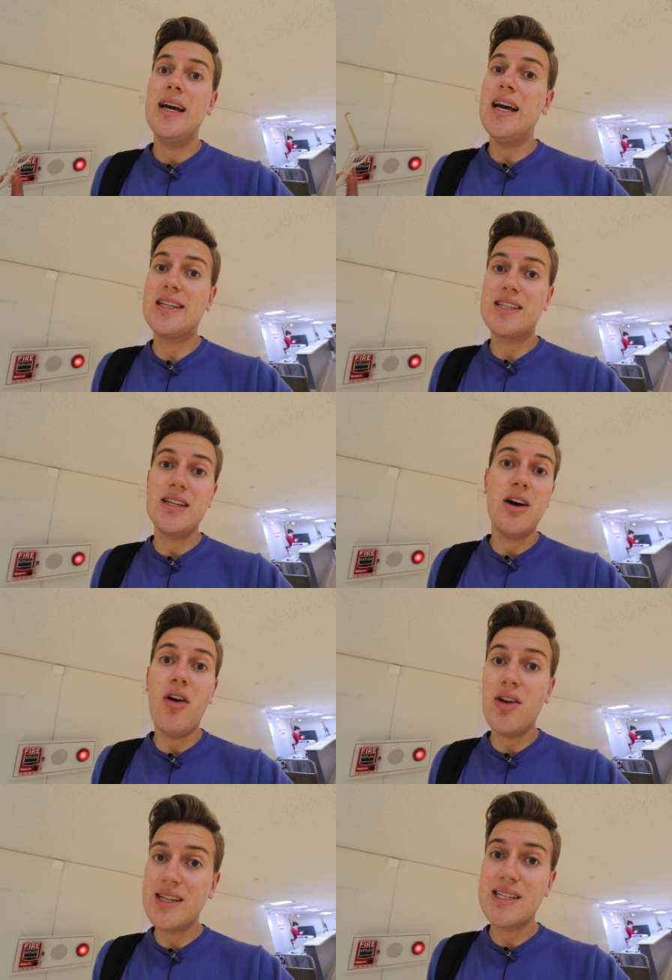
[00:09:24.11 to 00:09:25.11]
it's
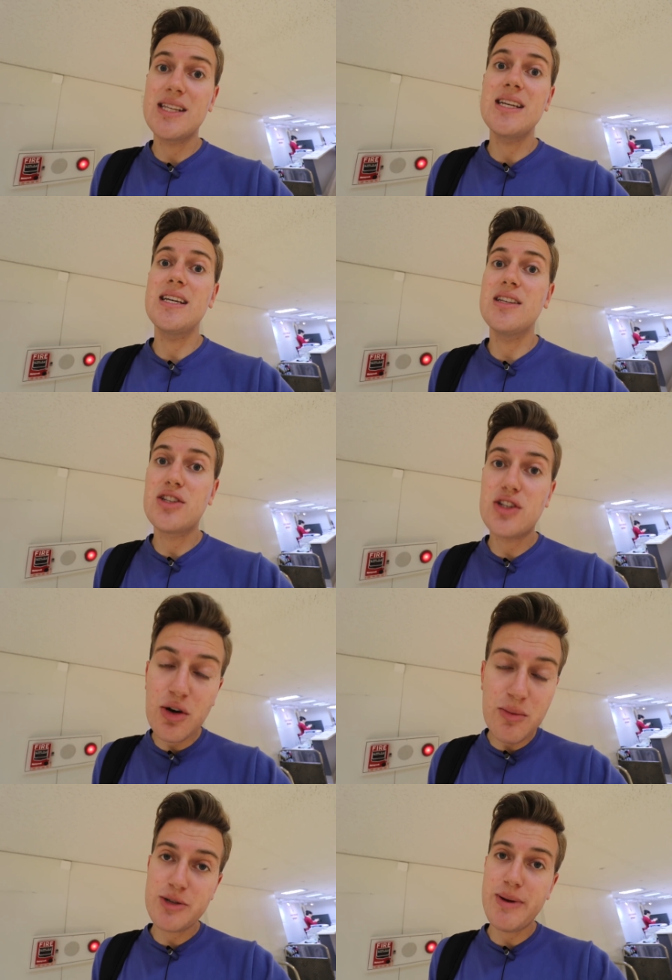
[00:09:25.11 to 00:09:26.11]
honestly
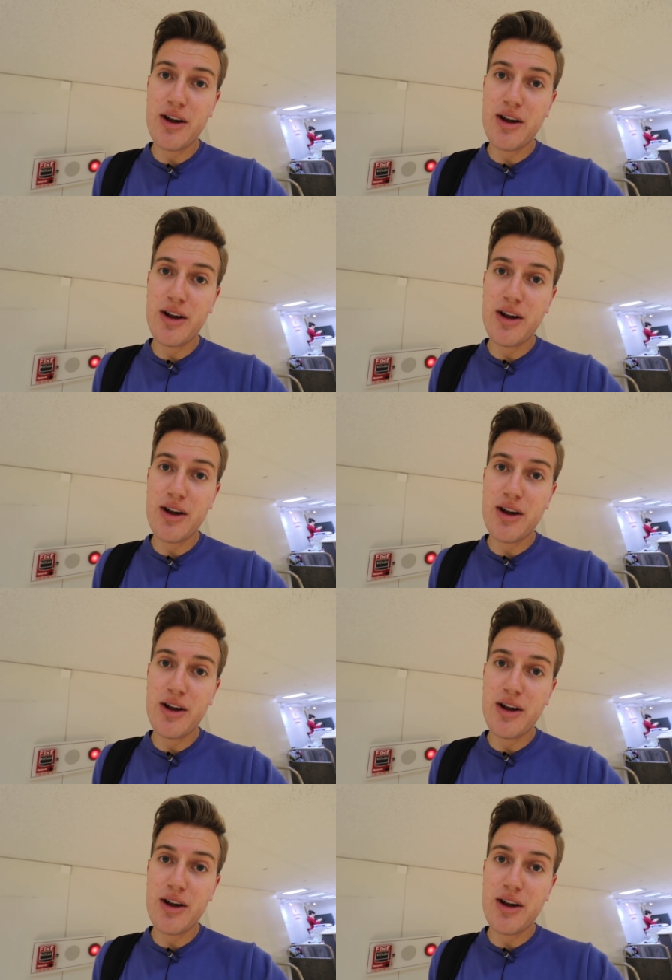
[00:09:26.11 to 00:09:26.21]
so much